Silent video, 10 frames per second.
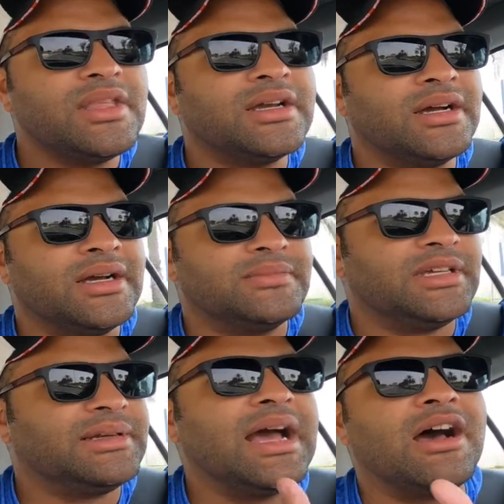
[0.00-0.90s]

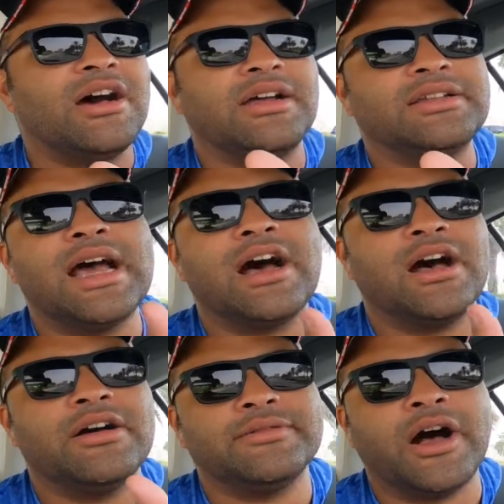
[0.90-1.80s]
and not
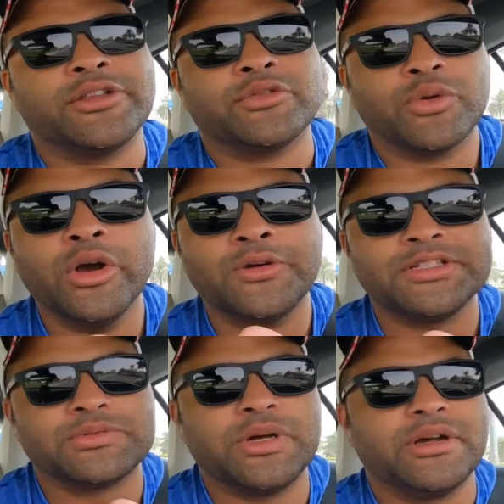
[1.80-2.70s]
on the road
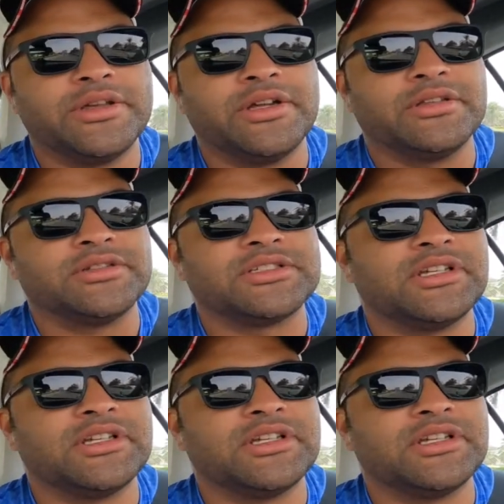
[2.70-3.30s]
as well. You know, there's